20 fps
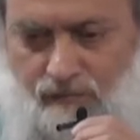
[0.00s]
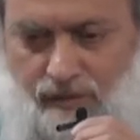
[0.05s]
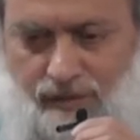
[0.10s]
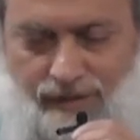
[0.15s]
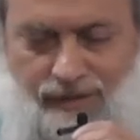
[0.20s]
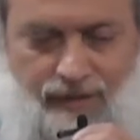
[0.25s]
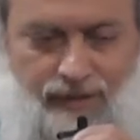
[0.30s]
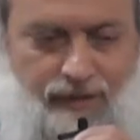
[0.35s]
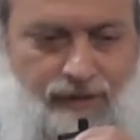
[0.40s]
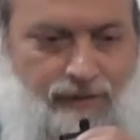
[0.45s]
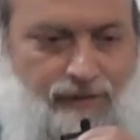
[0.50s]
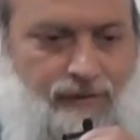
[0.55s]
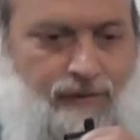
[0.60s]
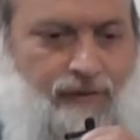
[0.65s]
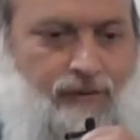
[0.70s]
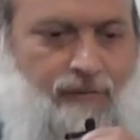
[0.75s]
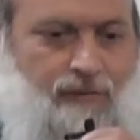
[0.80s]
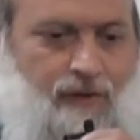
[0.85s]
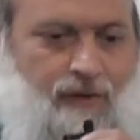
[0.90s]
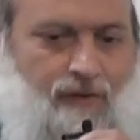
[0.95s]
again,
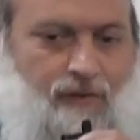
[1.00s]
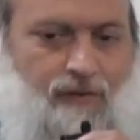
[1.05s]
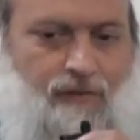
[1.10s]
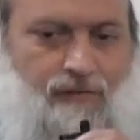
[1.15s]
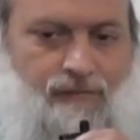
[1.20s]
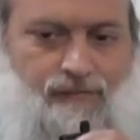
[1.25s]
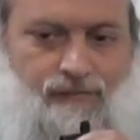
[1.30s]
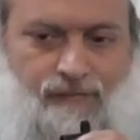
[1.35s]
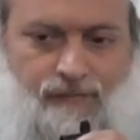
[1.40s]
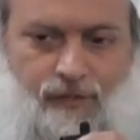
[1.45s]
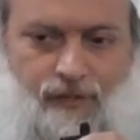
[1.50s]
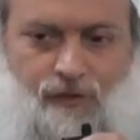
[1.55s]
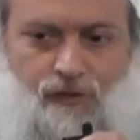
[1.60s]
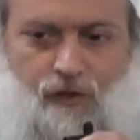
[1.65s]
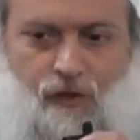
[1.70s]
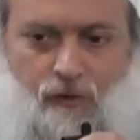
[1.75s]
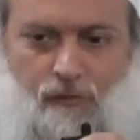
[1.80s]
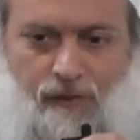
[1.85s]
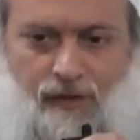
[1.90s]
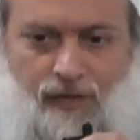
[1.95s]
I mean, it's
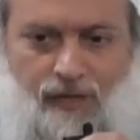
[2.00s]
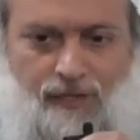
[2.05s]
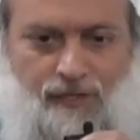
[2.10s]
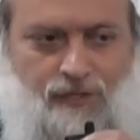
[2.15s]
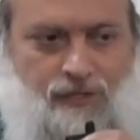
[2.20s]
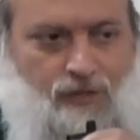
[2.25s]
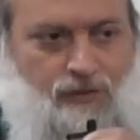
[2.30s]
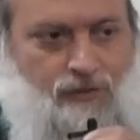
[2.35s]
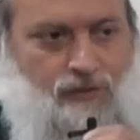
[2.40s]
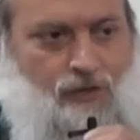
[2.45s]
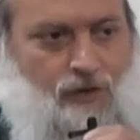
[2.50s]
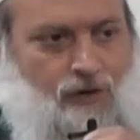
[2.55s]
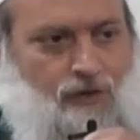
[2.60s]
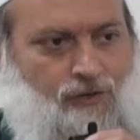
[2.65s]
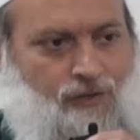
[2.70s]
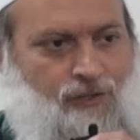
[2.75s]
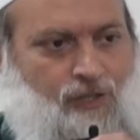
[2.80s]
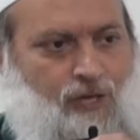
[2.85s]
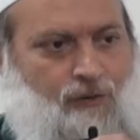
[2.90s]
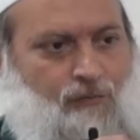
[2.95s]
no place, so it's hard
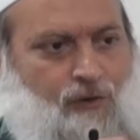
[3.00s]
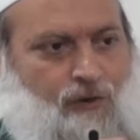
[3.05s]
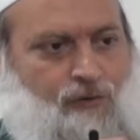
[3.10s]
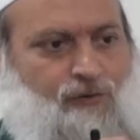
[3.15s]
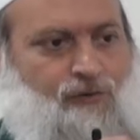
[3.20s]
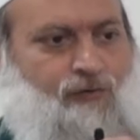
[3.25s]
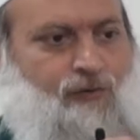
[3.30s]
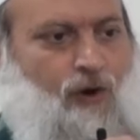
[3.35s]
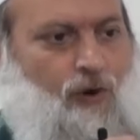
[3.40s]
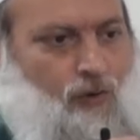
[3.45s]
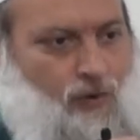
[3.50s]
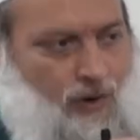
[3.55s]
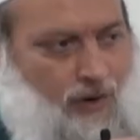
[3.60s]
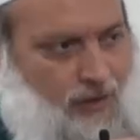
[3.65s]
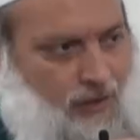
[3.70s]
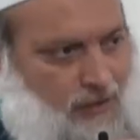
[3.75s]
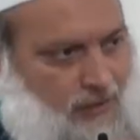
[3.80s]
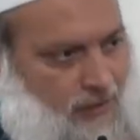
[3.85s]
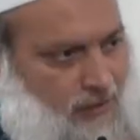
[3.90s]
to say moves forward.